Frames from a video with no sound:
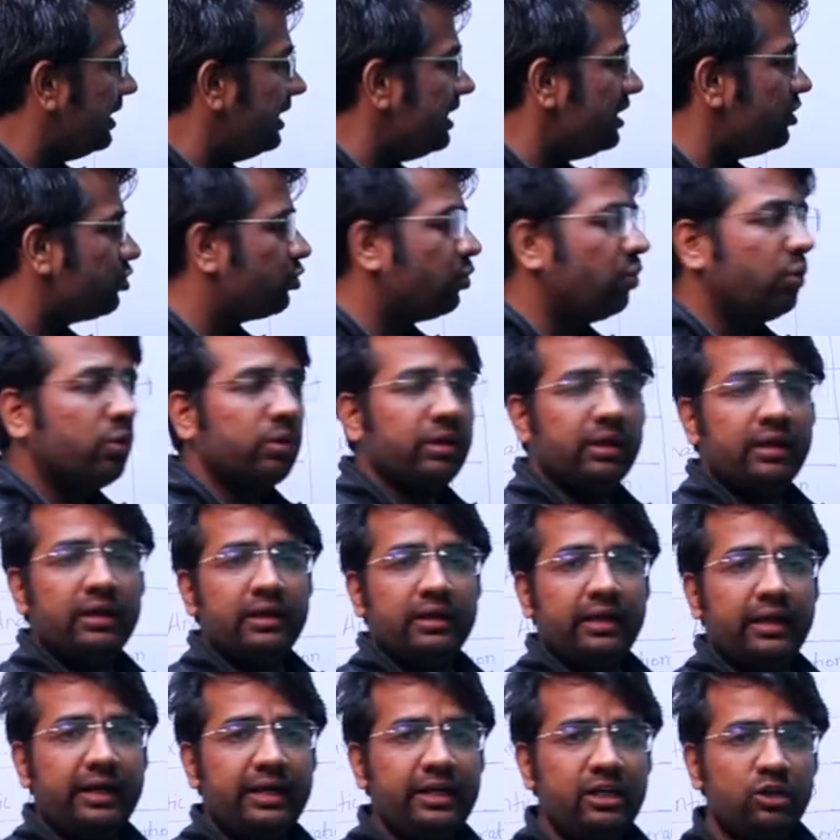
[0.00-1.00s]
code
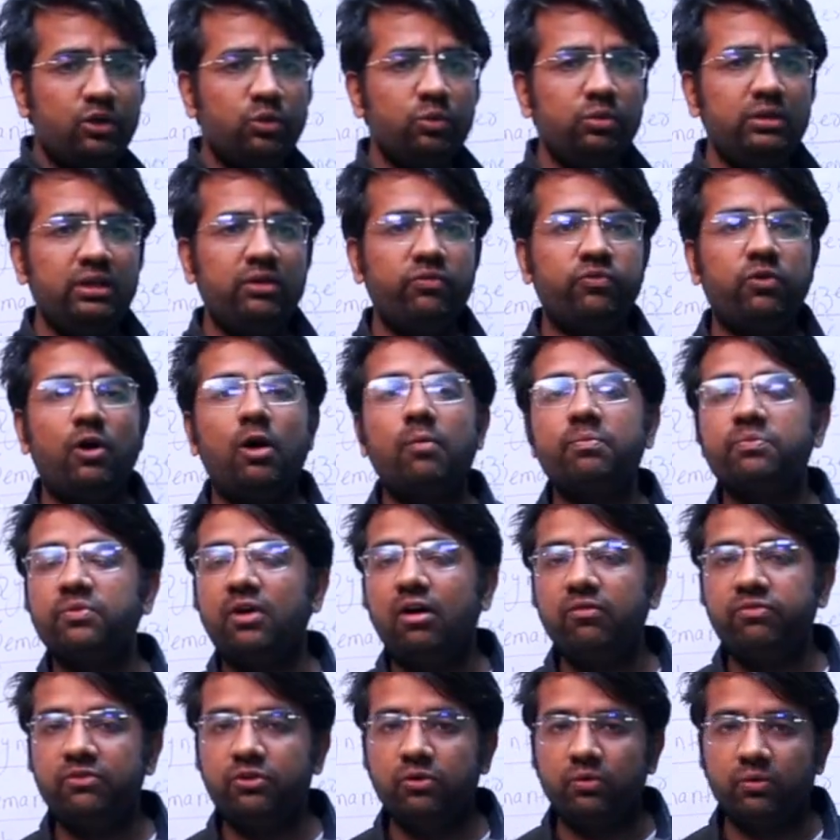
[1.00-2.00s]
into the form
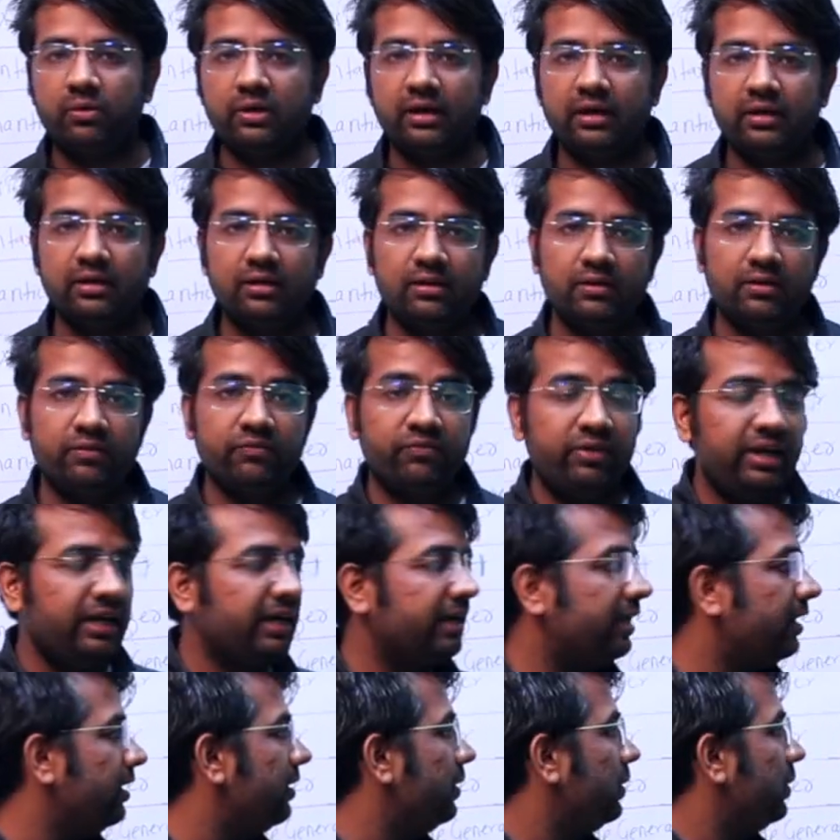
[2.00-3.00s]
of token
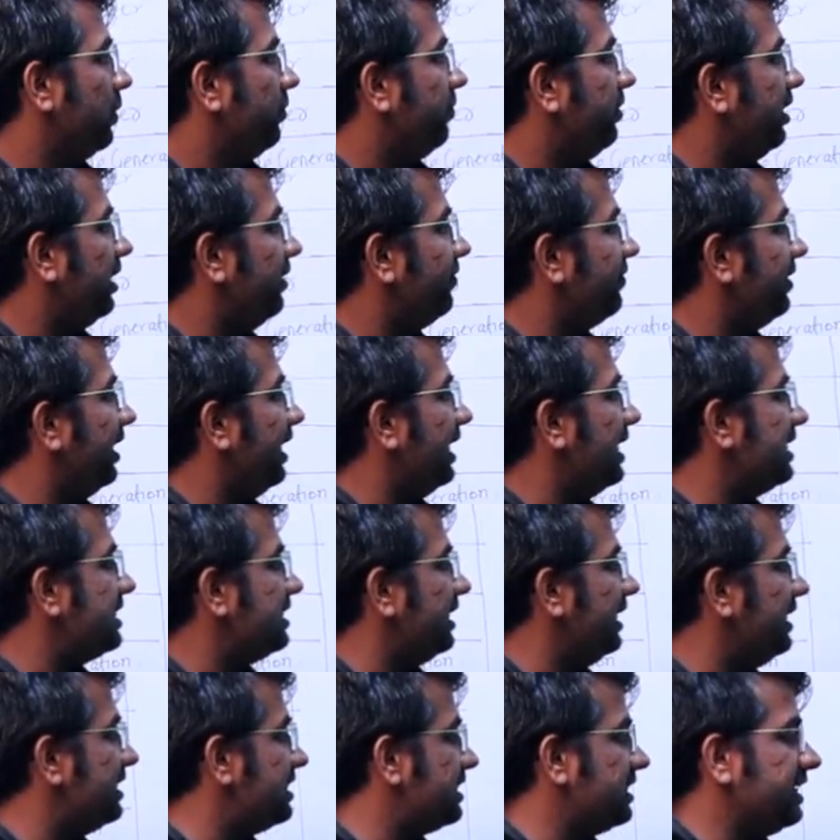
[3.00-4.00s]
where S
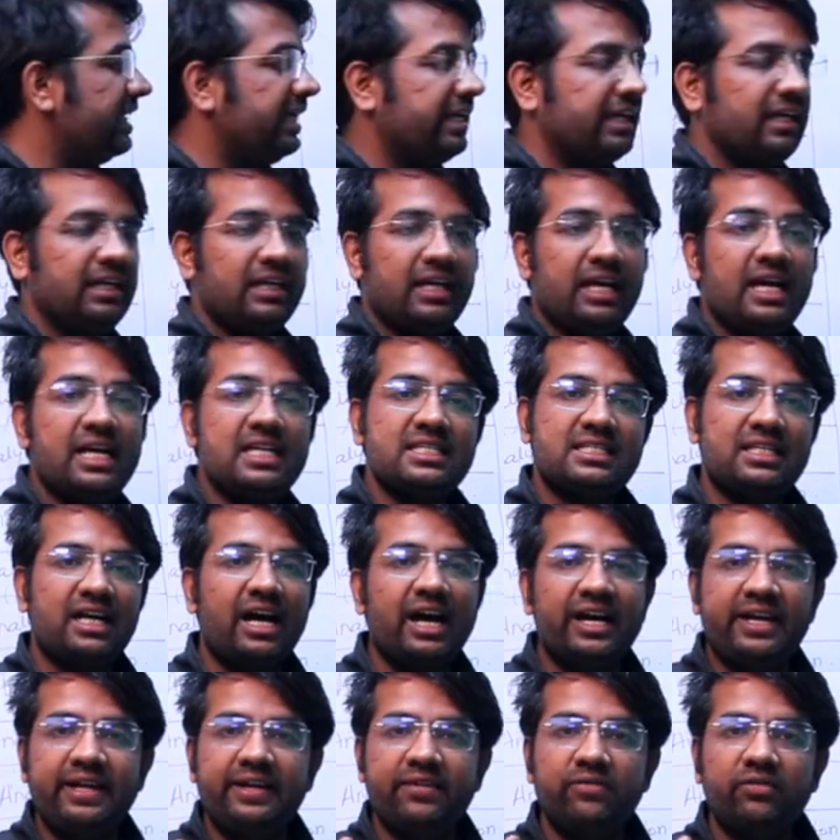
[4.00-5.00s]
is taken as
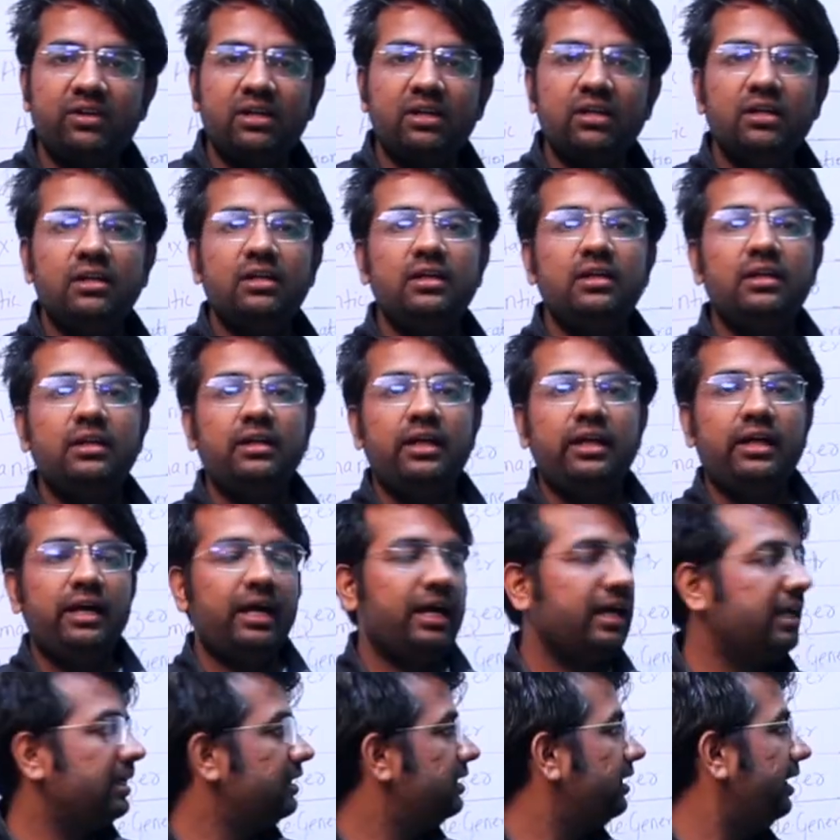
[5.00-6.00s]
ID1
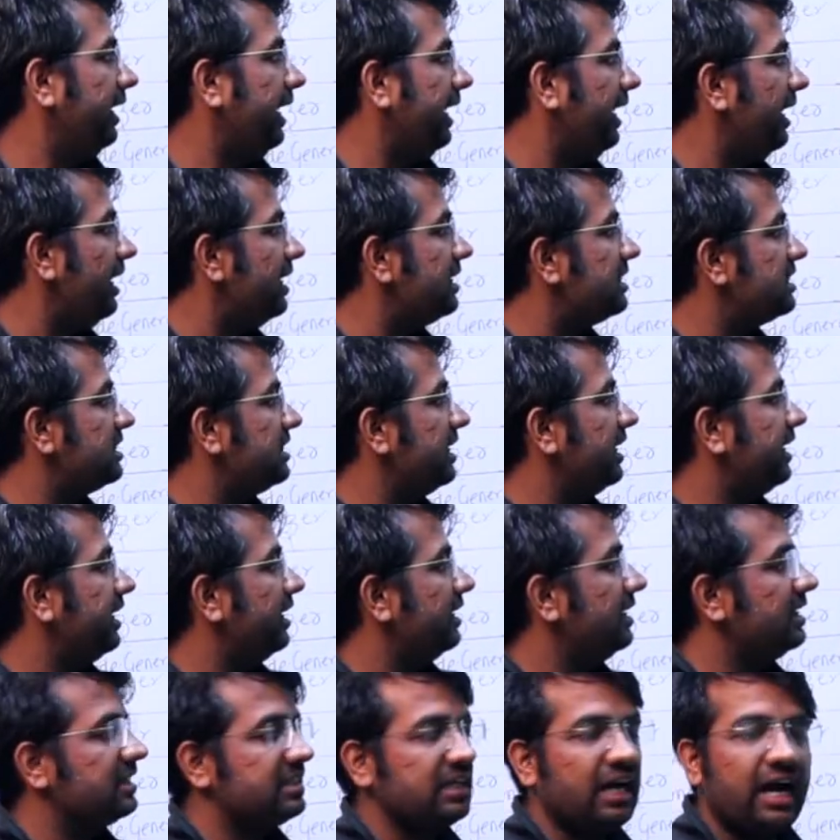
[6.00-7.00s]
and A is taken
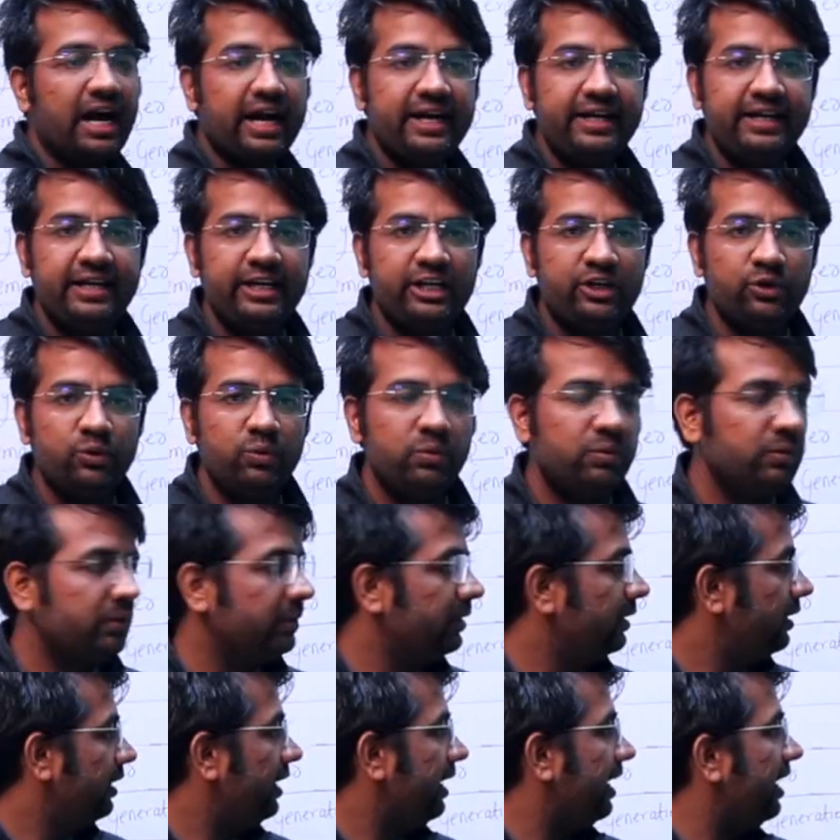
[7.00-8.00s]
as ID2
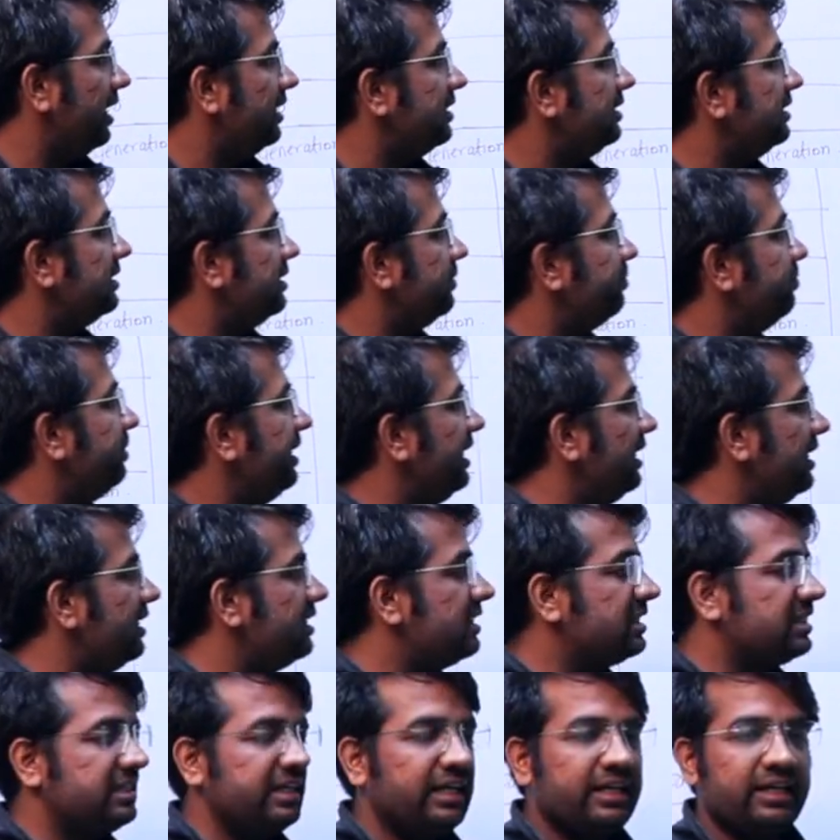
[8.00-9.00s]
and B is
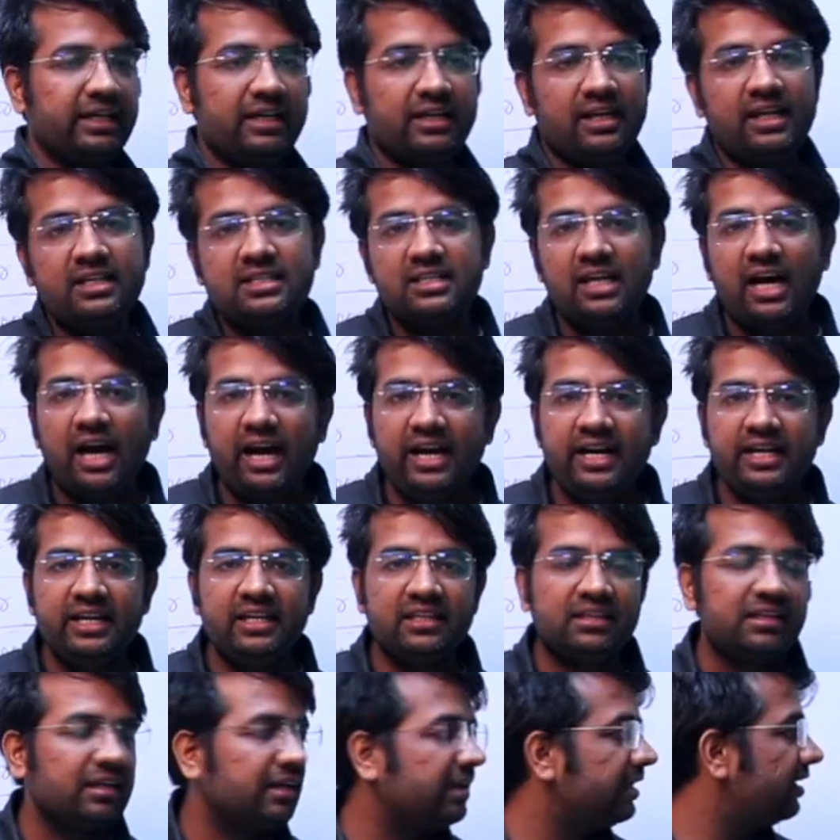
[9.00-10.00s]
taken as
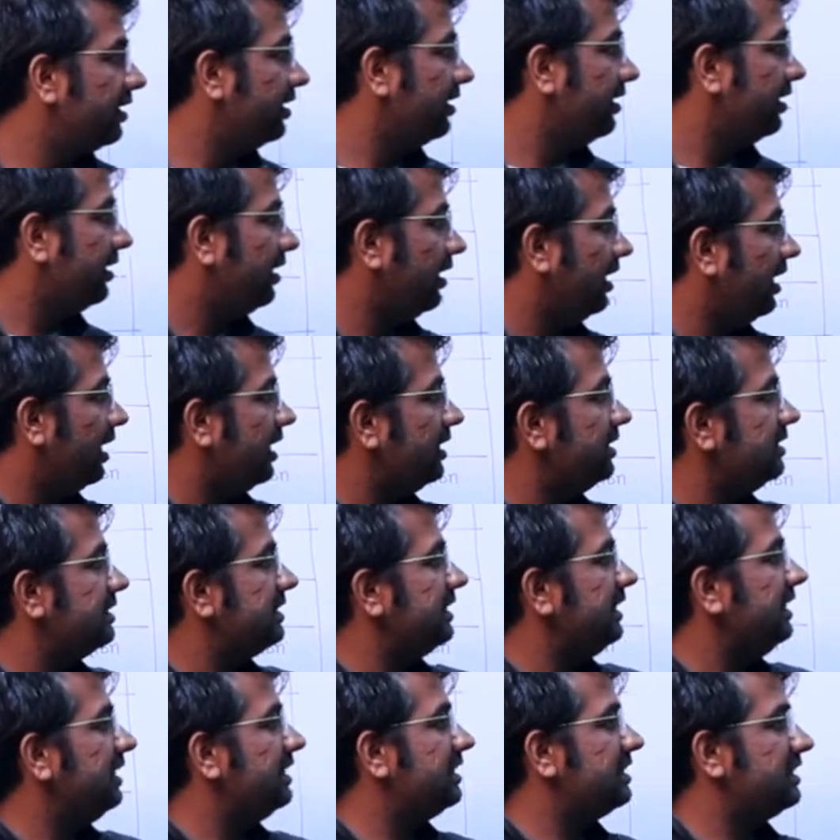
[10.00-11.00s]
ID3 and
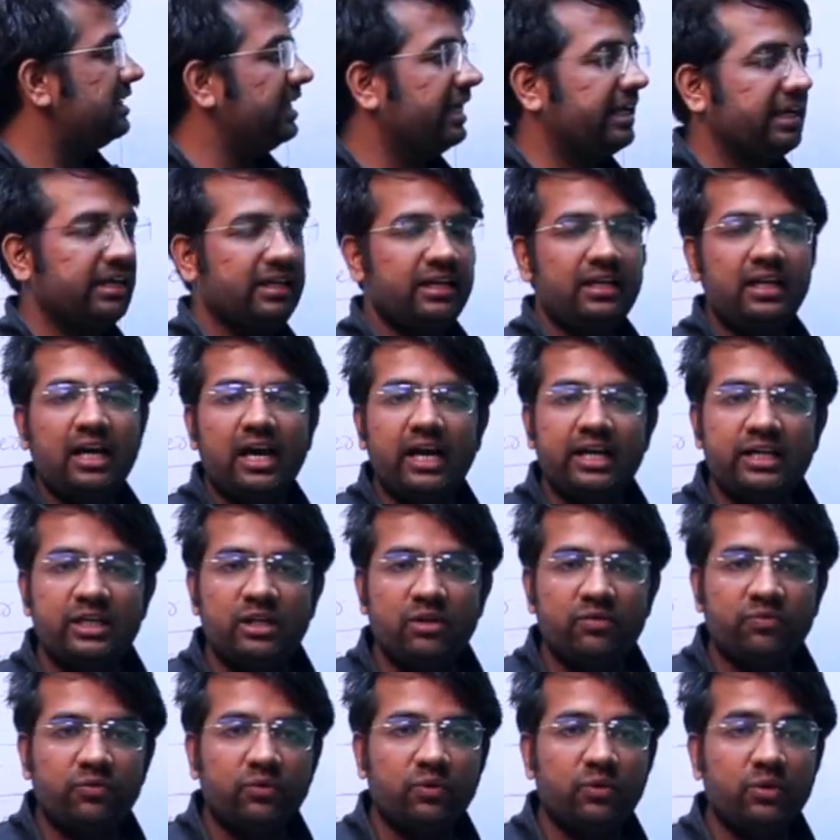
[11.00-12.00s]
C is taken as
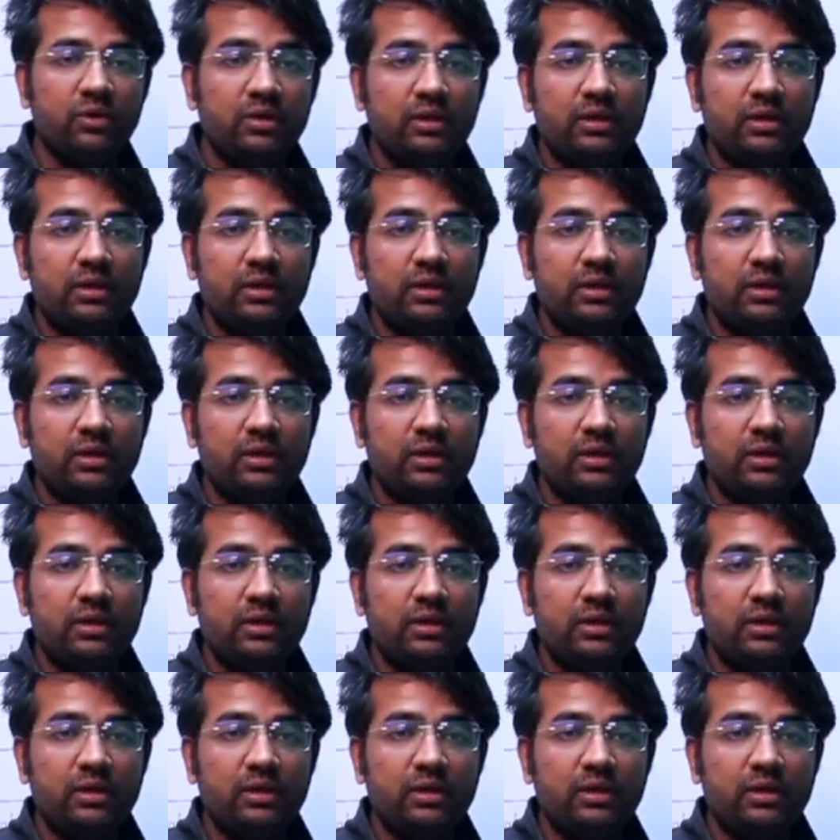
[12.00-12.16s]
ID4.